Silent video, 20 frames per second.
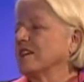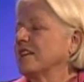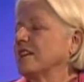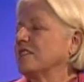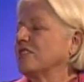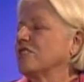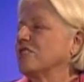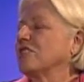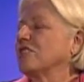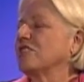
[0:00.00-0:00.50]

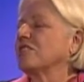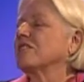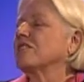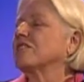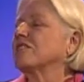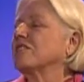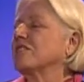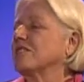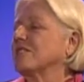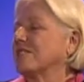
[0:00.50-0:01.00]
it's
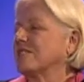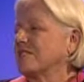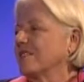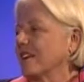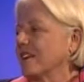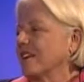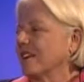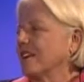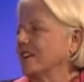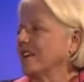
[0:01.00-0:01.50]
just
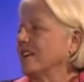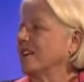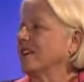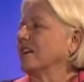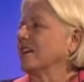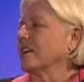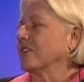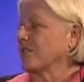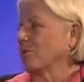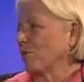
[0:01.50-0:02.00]
done in
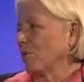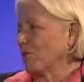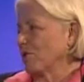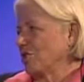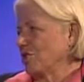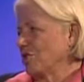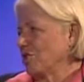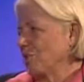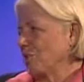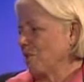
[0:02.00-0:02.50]
an
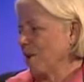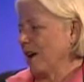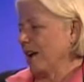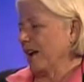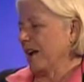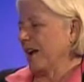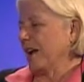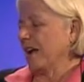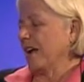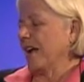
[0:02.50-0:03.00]
original
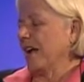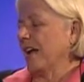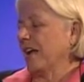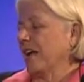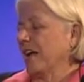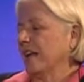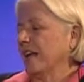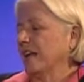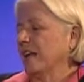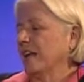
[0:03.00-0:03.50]
way. Judy and, Dench,